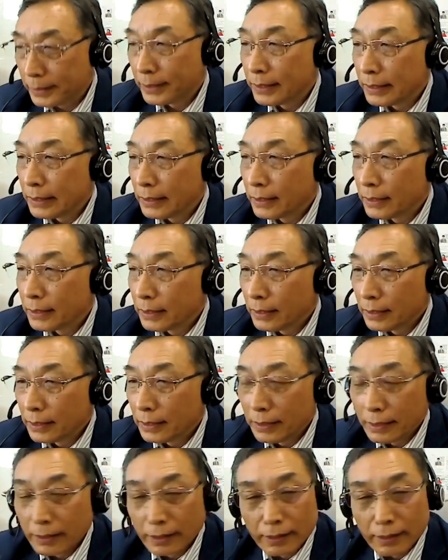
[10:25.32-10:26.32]
And
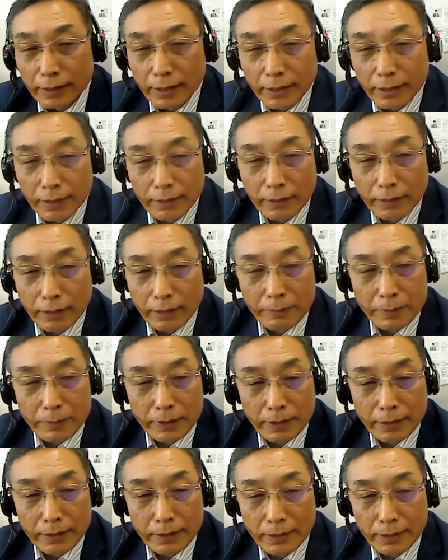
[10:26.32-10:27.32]
thank you very much for the
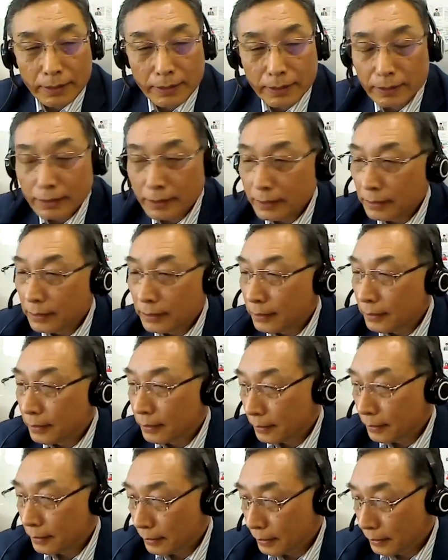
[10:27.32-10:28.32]
introduction. My
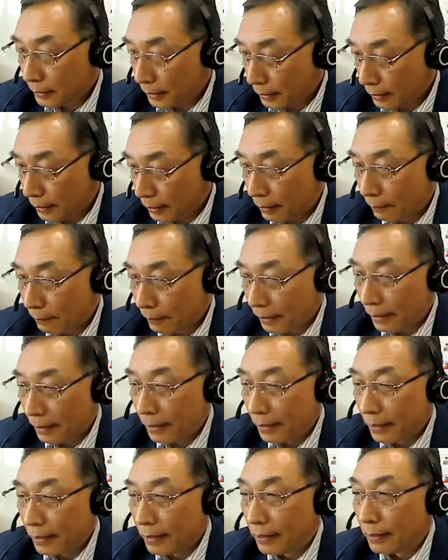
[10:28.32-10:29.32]
name is Sugita
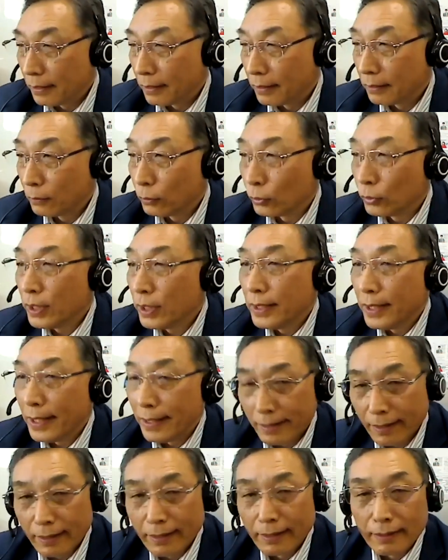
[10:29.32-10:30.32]
from Kokugakuin
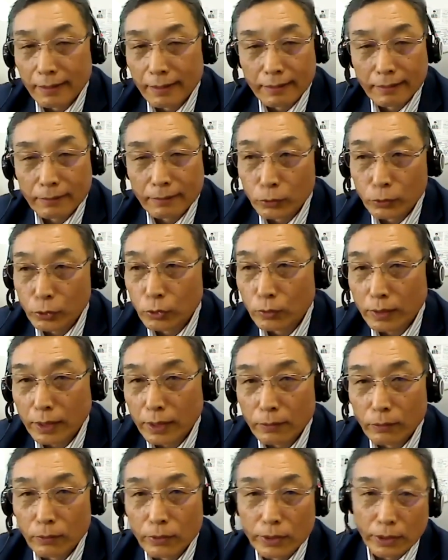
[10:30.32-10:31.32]
University.
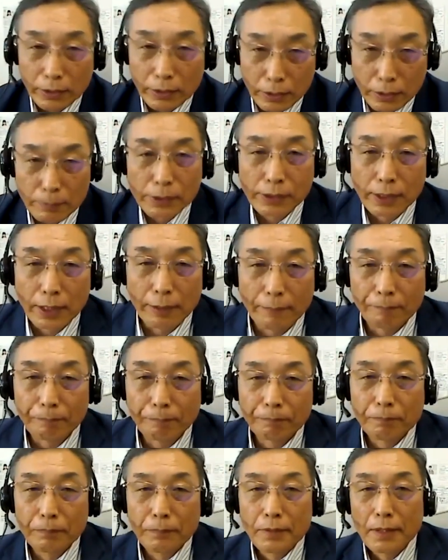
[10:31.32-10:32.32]

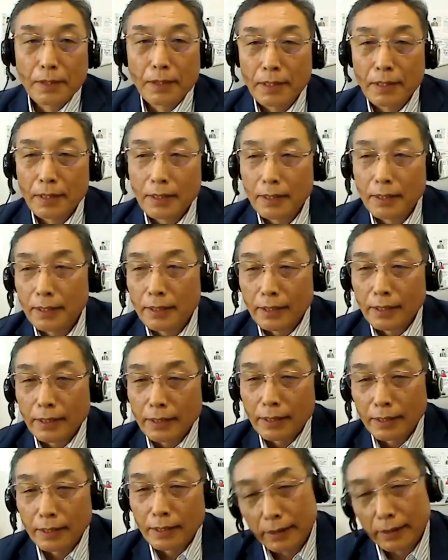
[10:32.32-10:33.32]
Professor Takayama
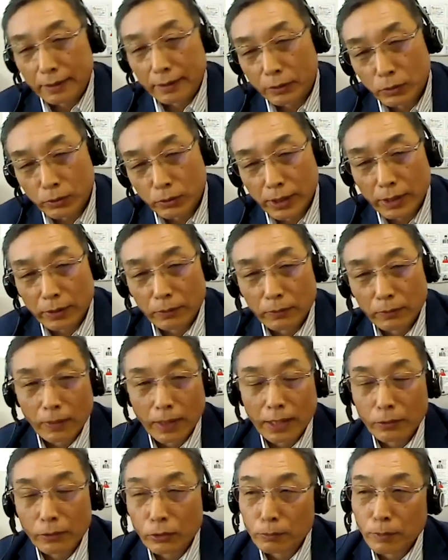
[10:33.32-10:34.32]

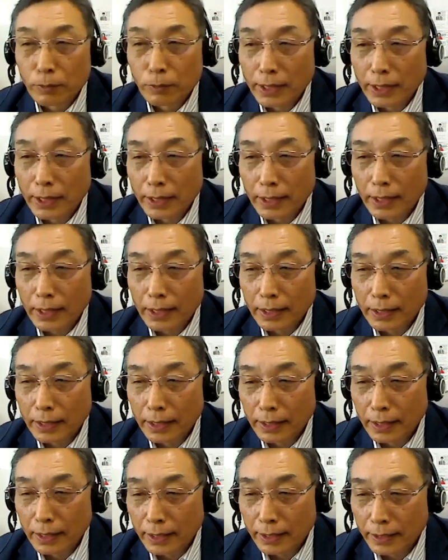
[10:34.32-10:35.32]
uh, gave me a
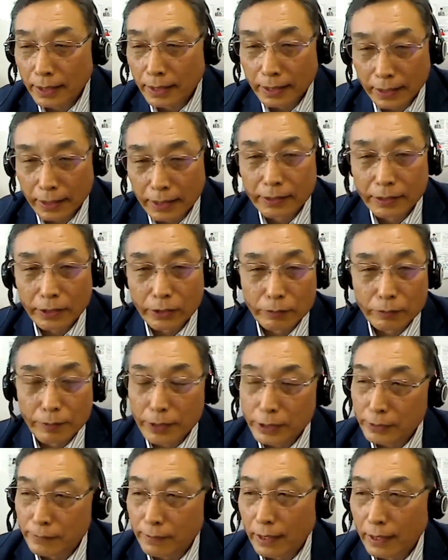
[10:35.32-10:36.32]
very warm welcome
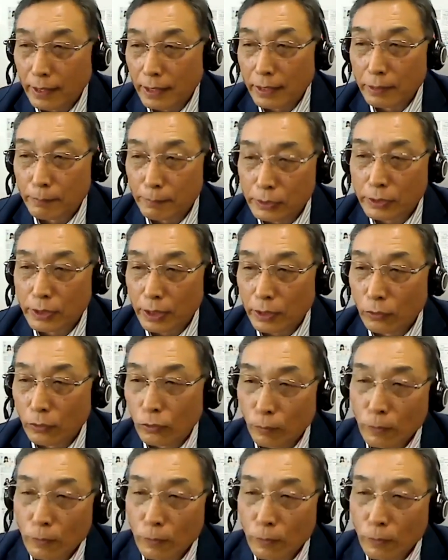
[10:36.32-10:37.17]
and introduction.